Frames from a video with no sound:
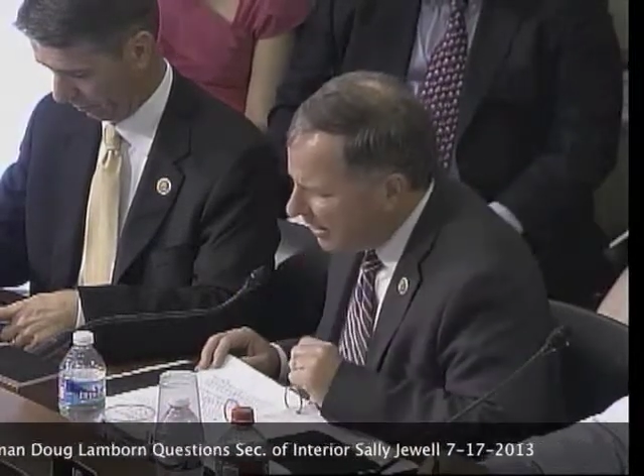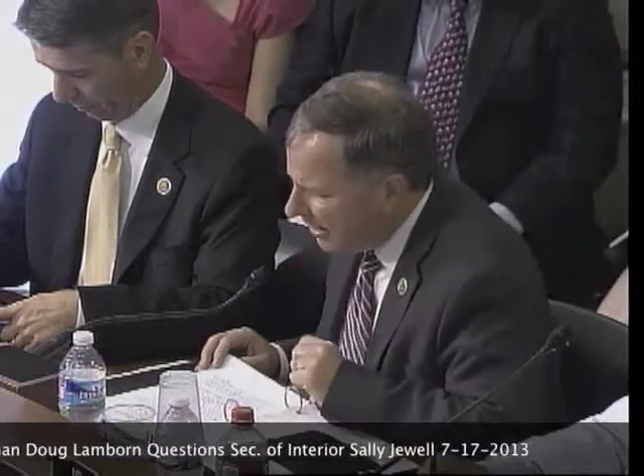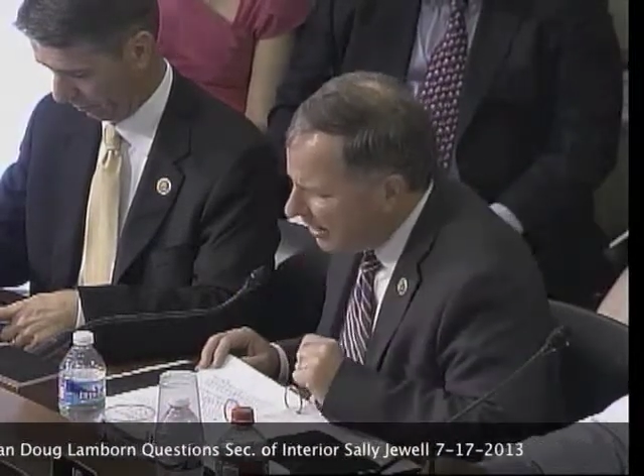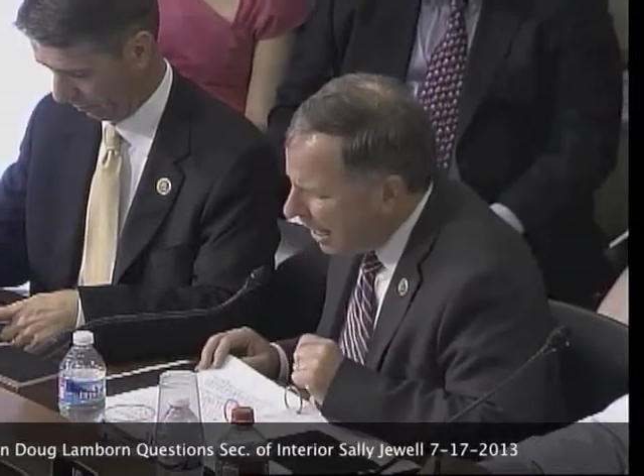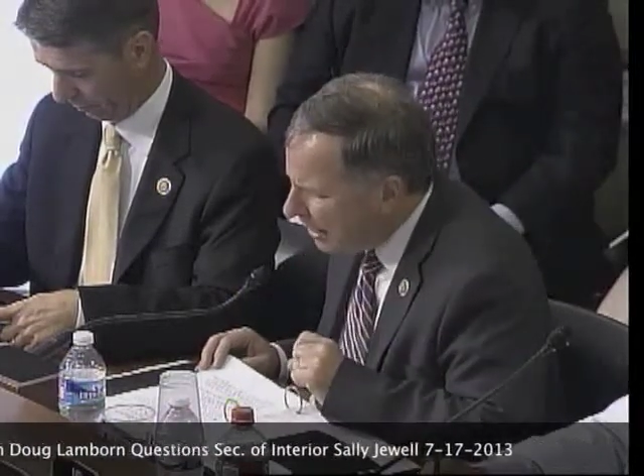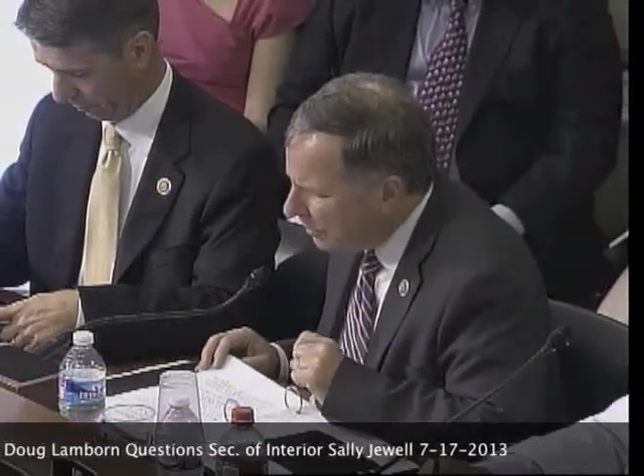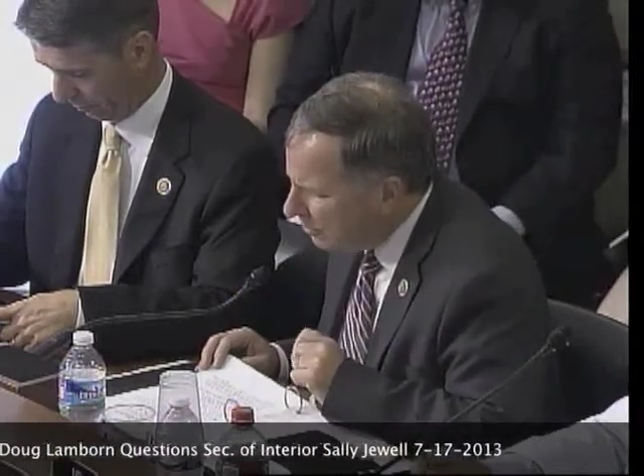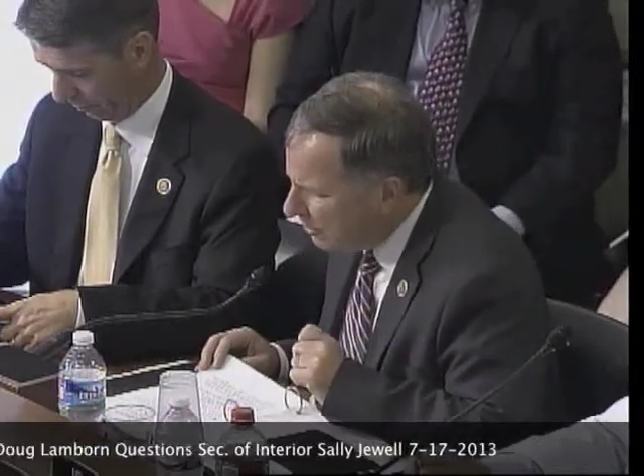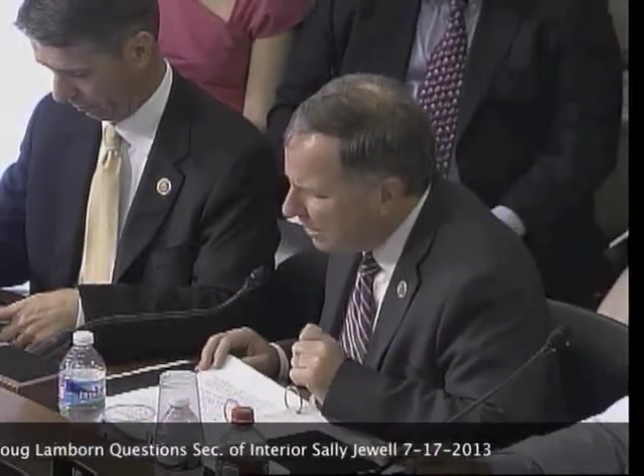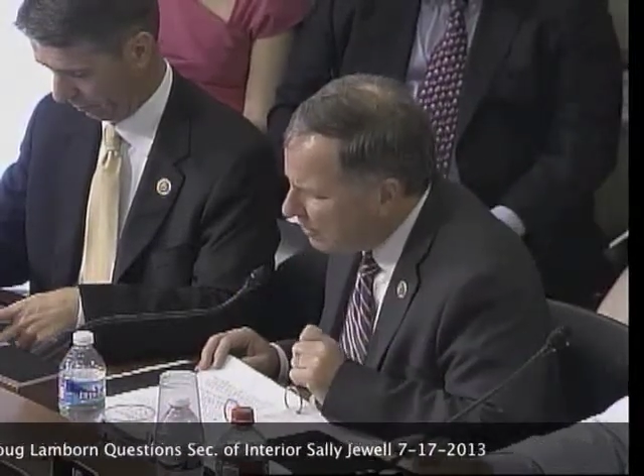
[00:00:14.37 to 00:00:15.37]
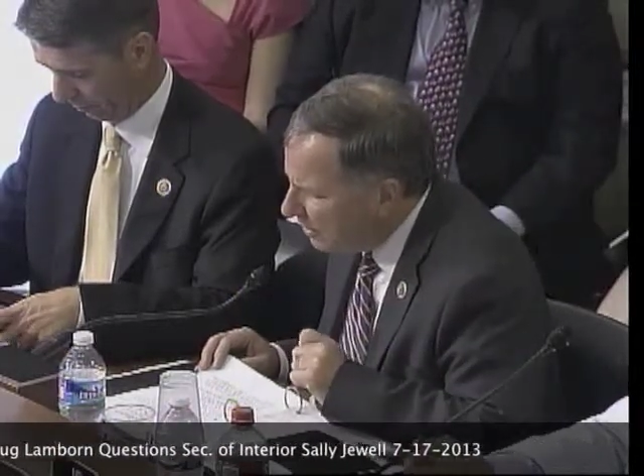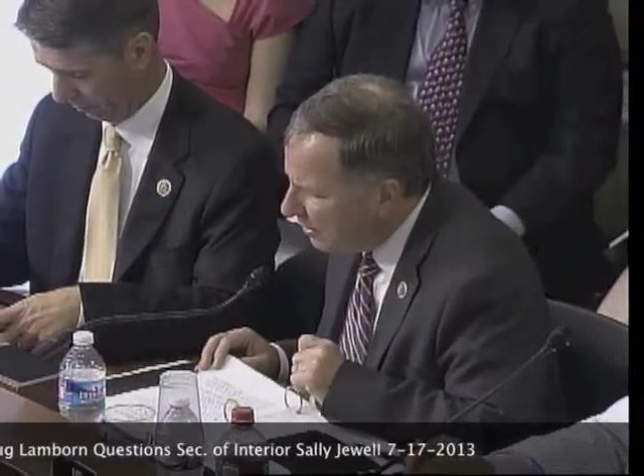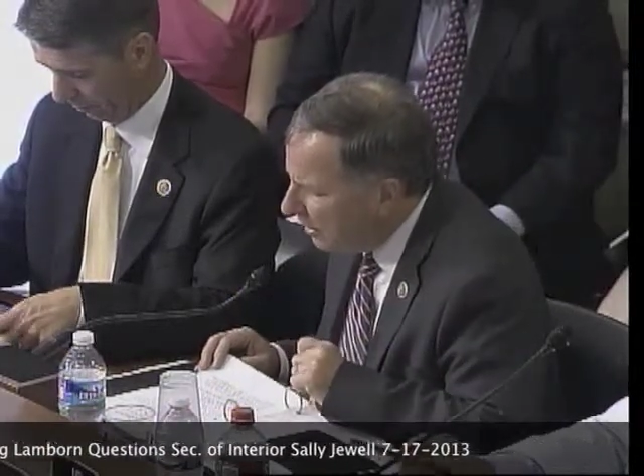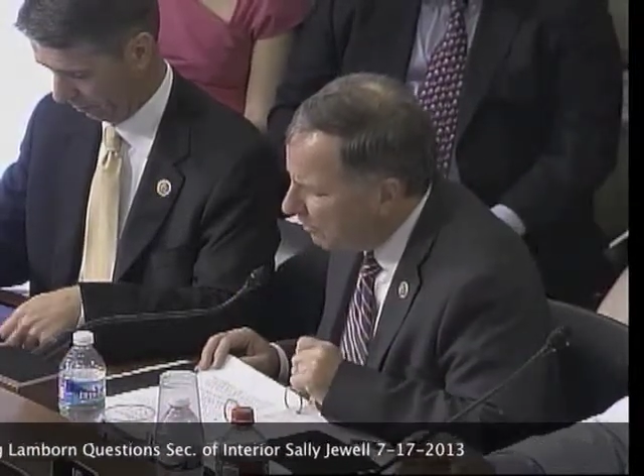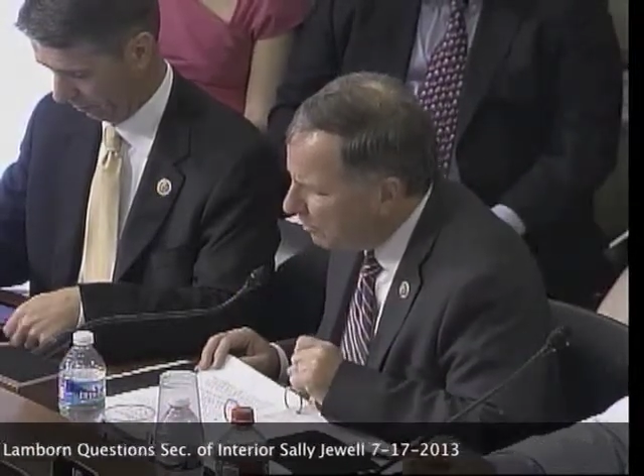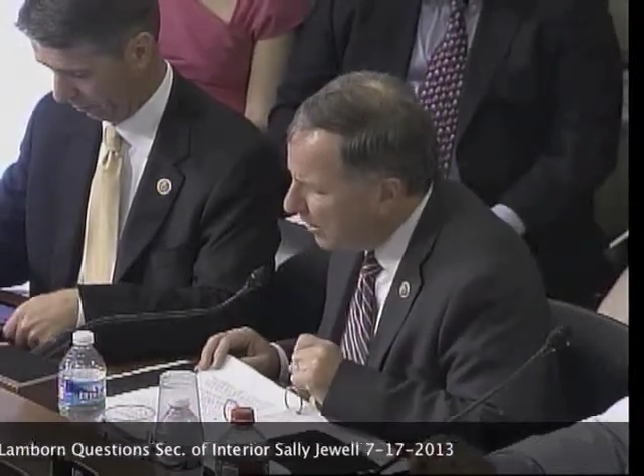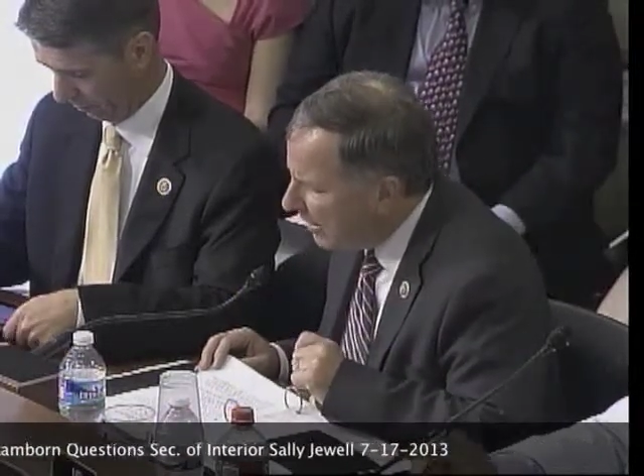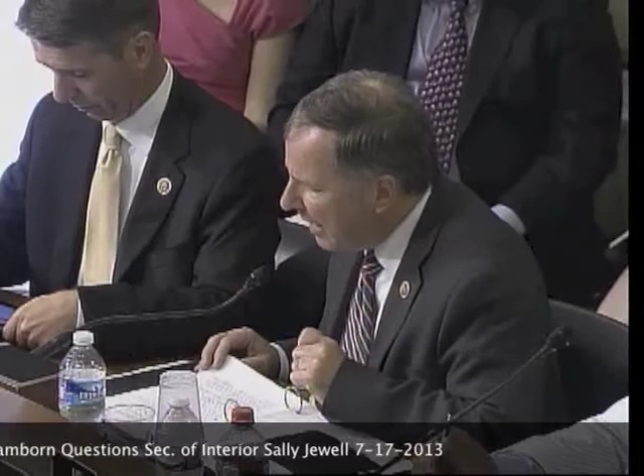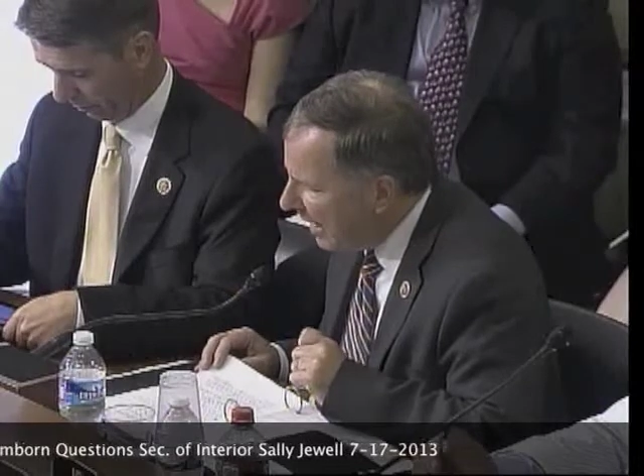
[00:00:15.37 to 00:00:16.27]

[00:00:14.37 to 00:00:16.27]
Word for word: In audio tapes uncovered by the